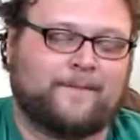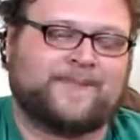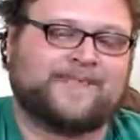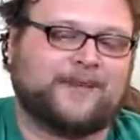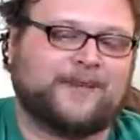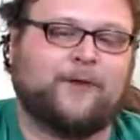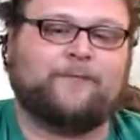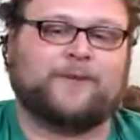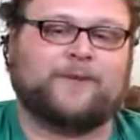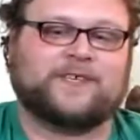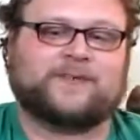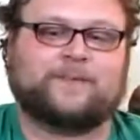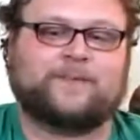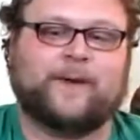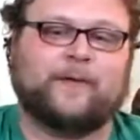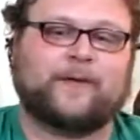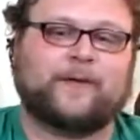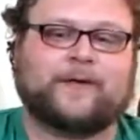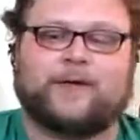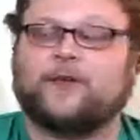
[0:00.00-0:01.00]
Selfless
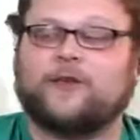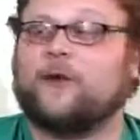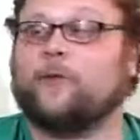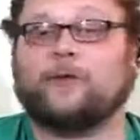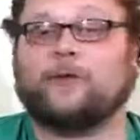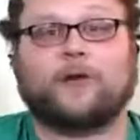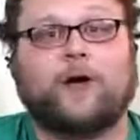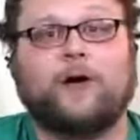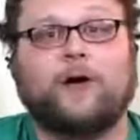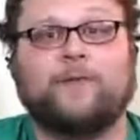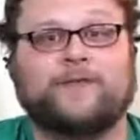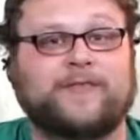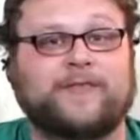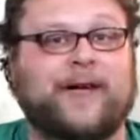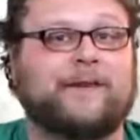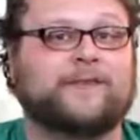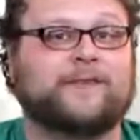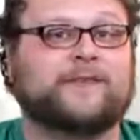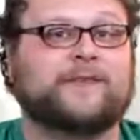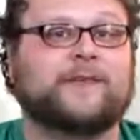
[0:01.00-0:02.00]
Spirit could go along with
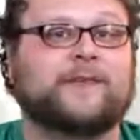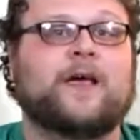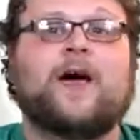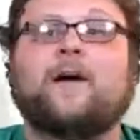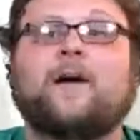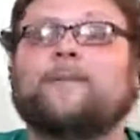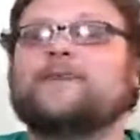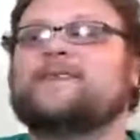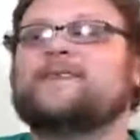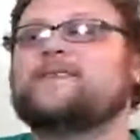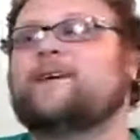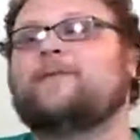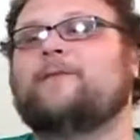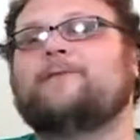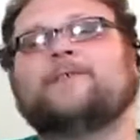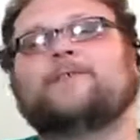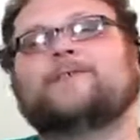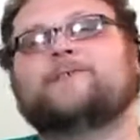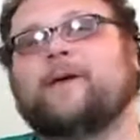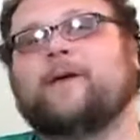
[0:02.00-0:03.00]
Avacyn, but
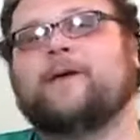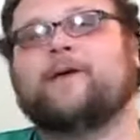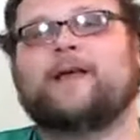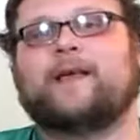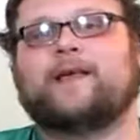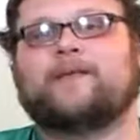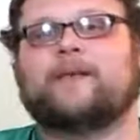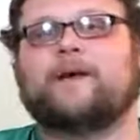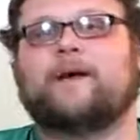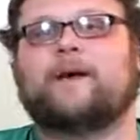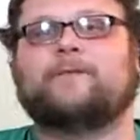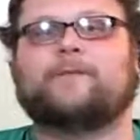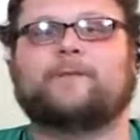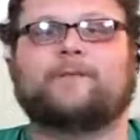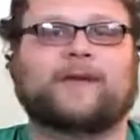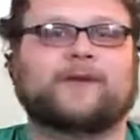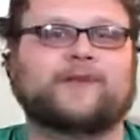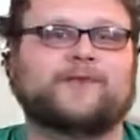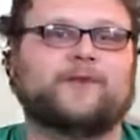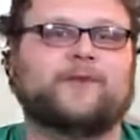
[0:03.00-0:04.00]
Selfless Spirit has gone
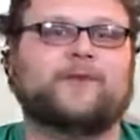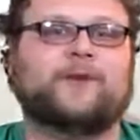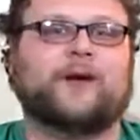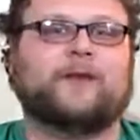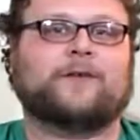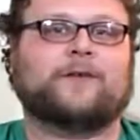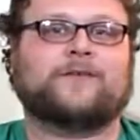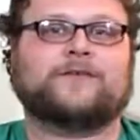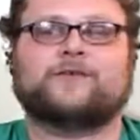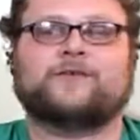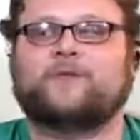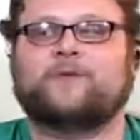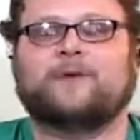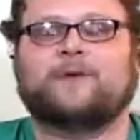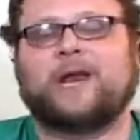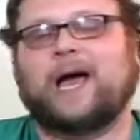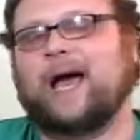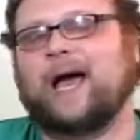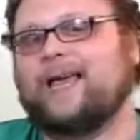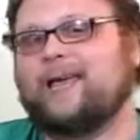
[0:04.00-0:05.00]
from like $2 to
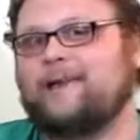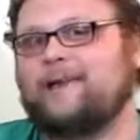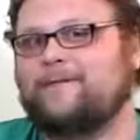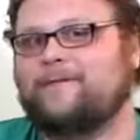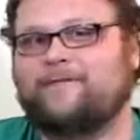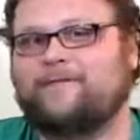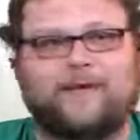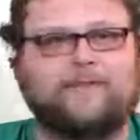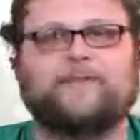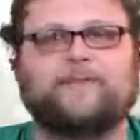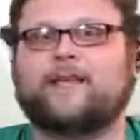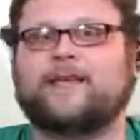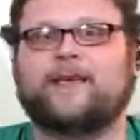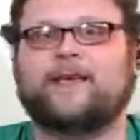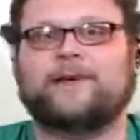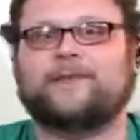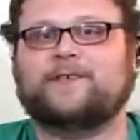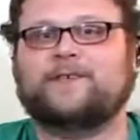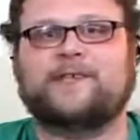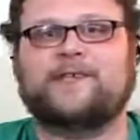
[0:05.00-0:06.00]

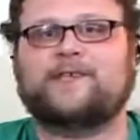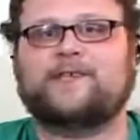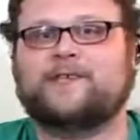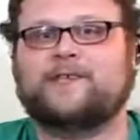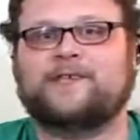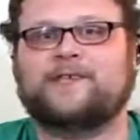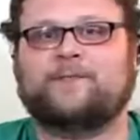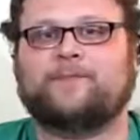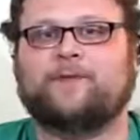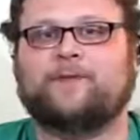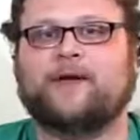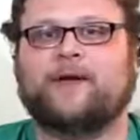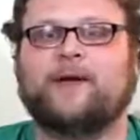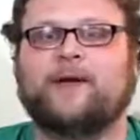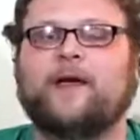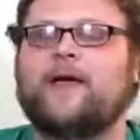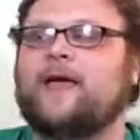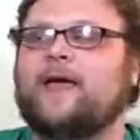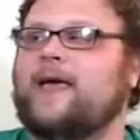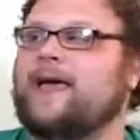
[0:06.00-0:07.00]
$9.50 on TCG
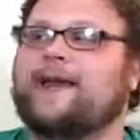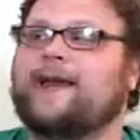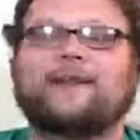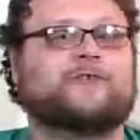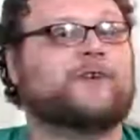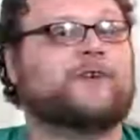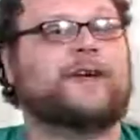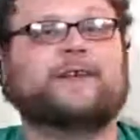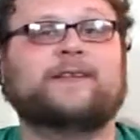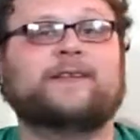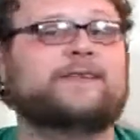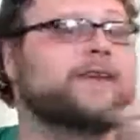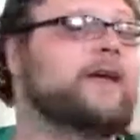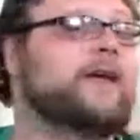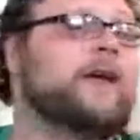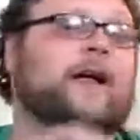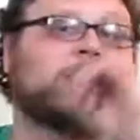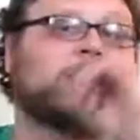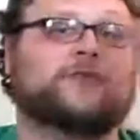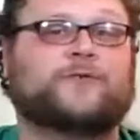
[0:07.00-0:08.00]
Player, and I tried
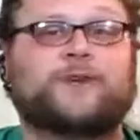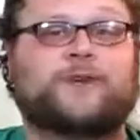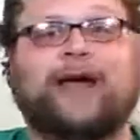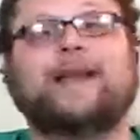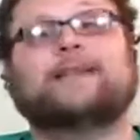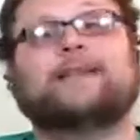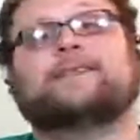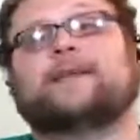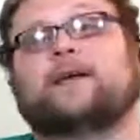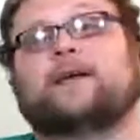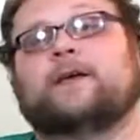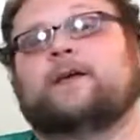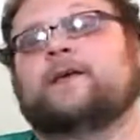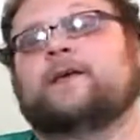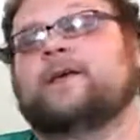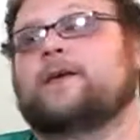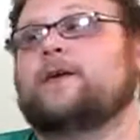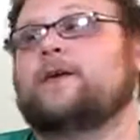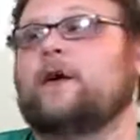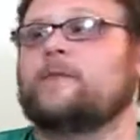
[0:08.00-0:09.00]
to tell you
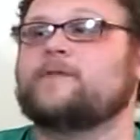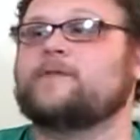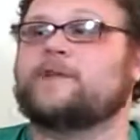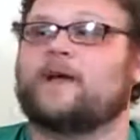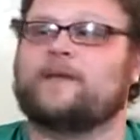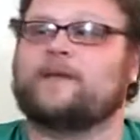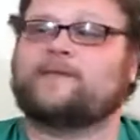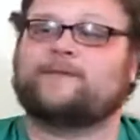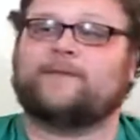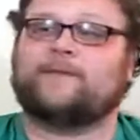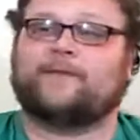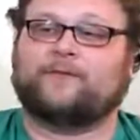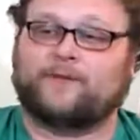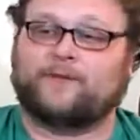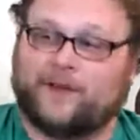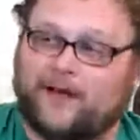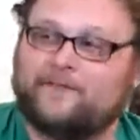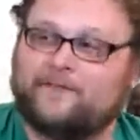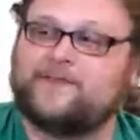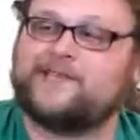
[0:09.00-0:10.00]
that card was awesome. I've
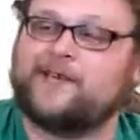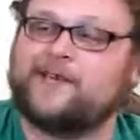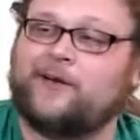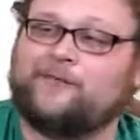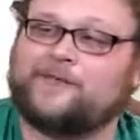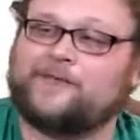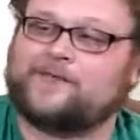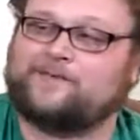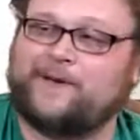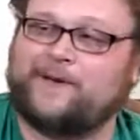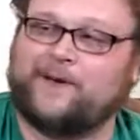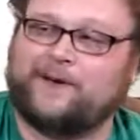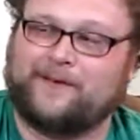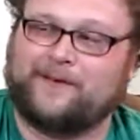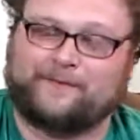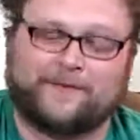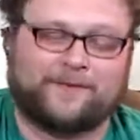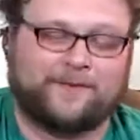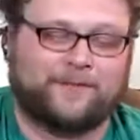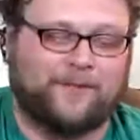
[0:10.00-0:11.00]
loved Selfless
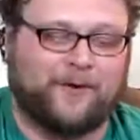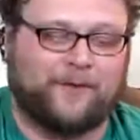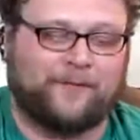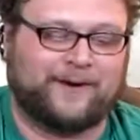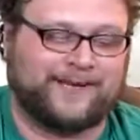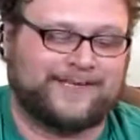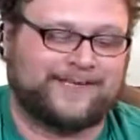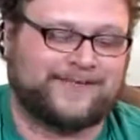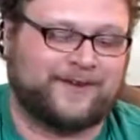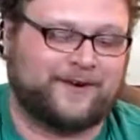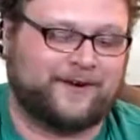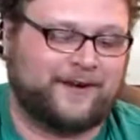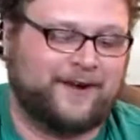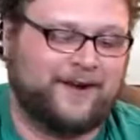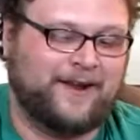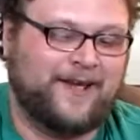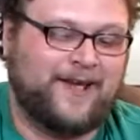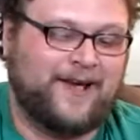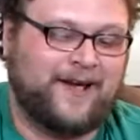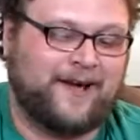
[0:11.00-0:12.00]
Spirit from the moment I saw it.
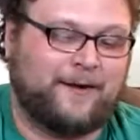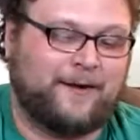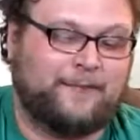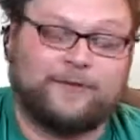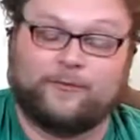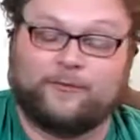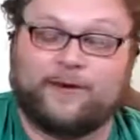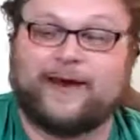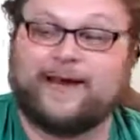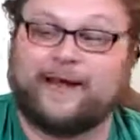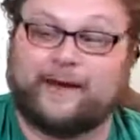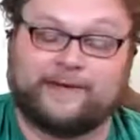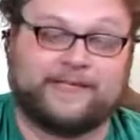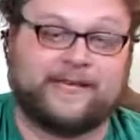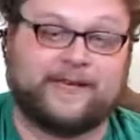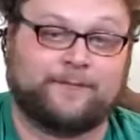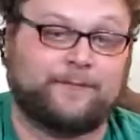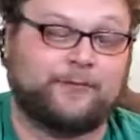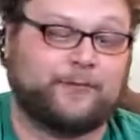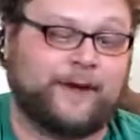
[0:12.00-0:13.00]
But right now
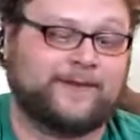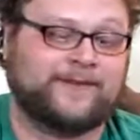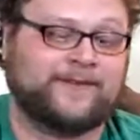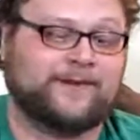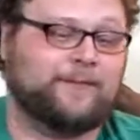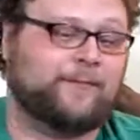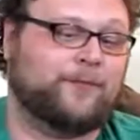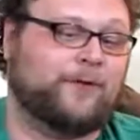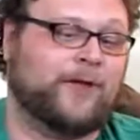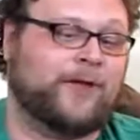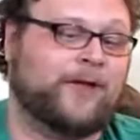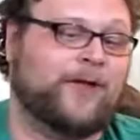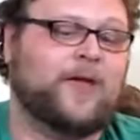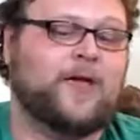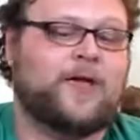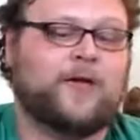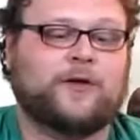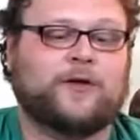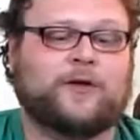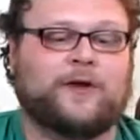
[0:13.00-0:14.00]
it's getting pricey to play.
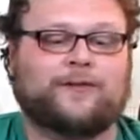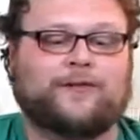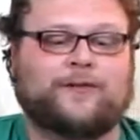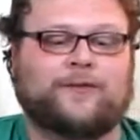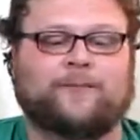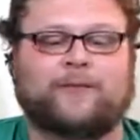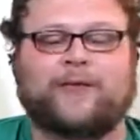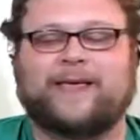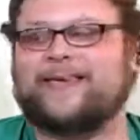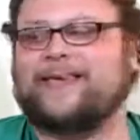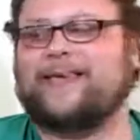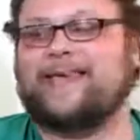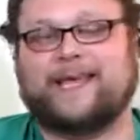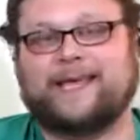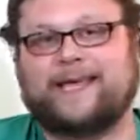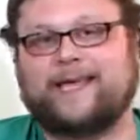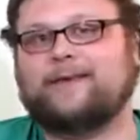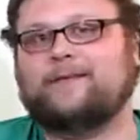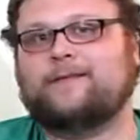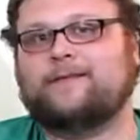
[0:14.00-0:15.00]
You could also play
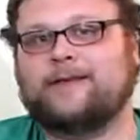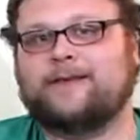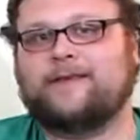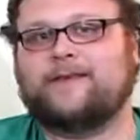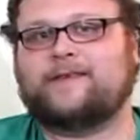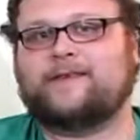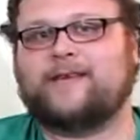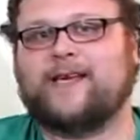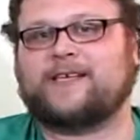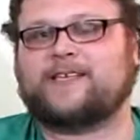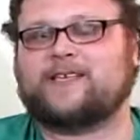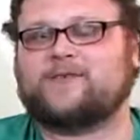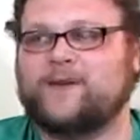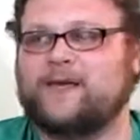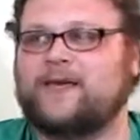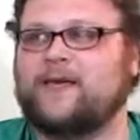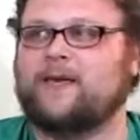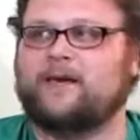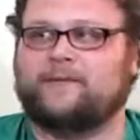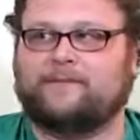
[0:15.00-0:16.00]
Gideon in this deck.
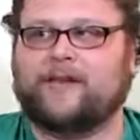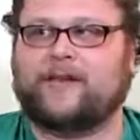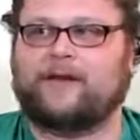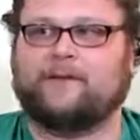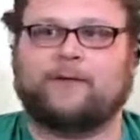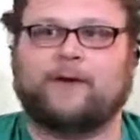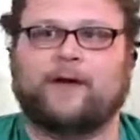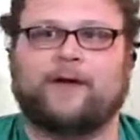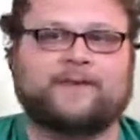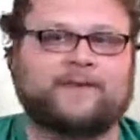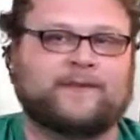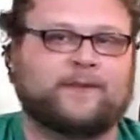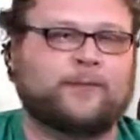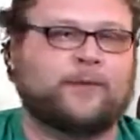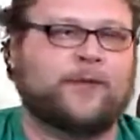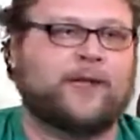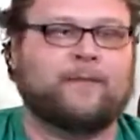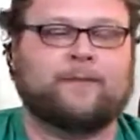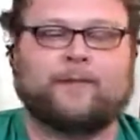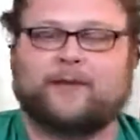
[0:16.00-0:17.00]
Speaking of getting pricey to
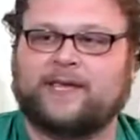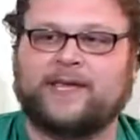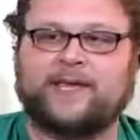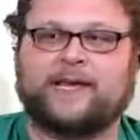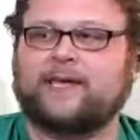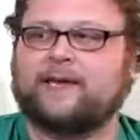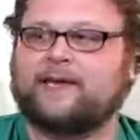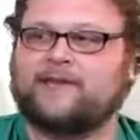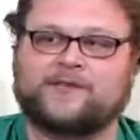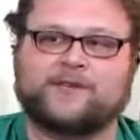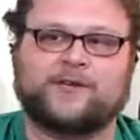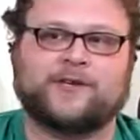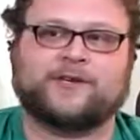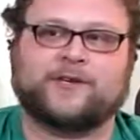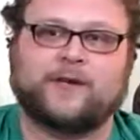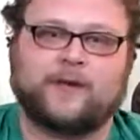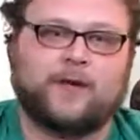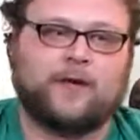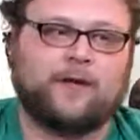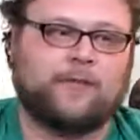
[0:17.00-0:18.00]
play, but Gideon is
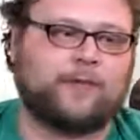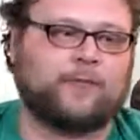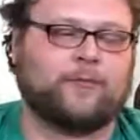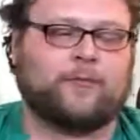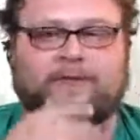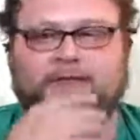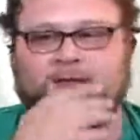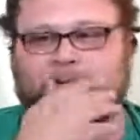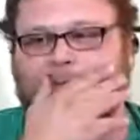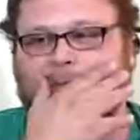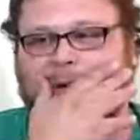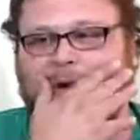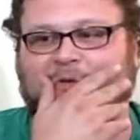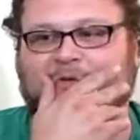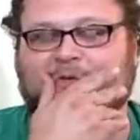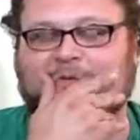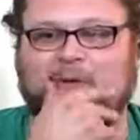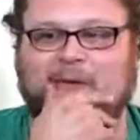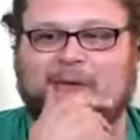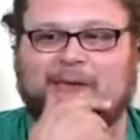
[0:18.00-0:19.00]
just probably the
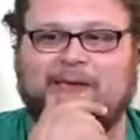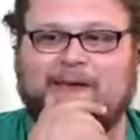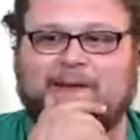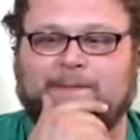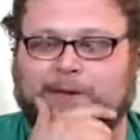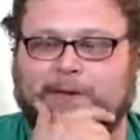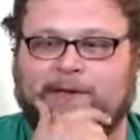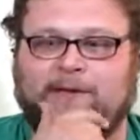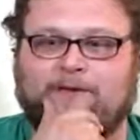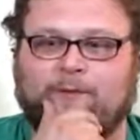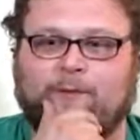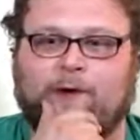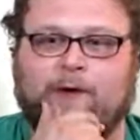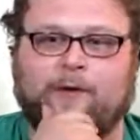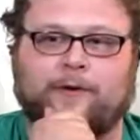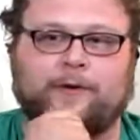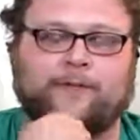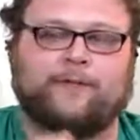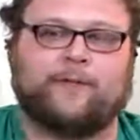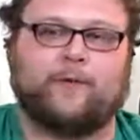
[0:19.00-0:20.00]
most played
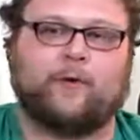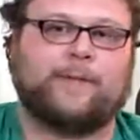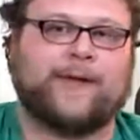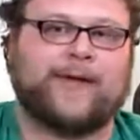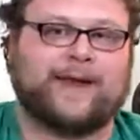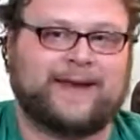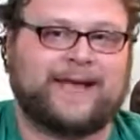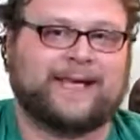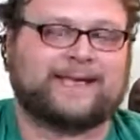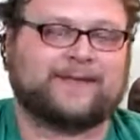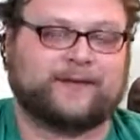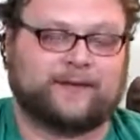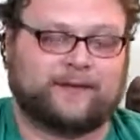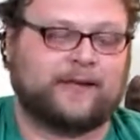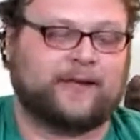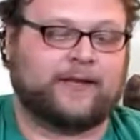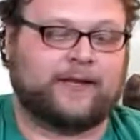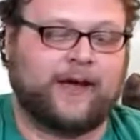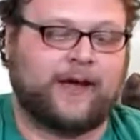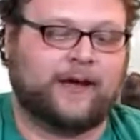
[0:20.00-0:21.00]
Planeswalker in the format next to
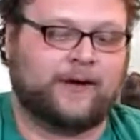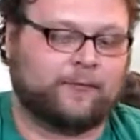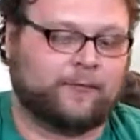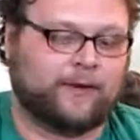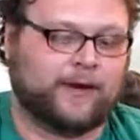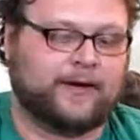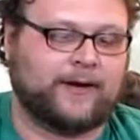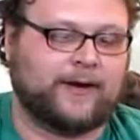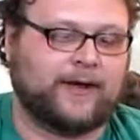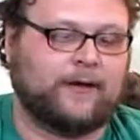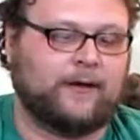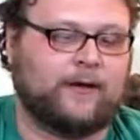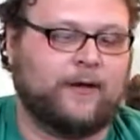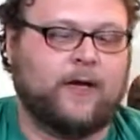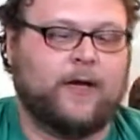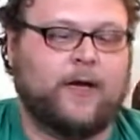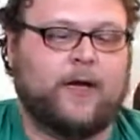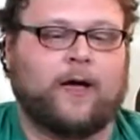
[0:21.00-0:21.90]
Liliana right now.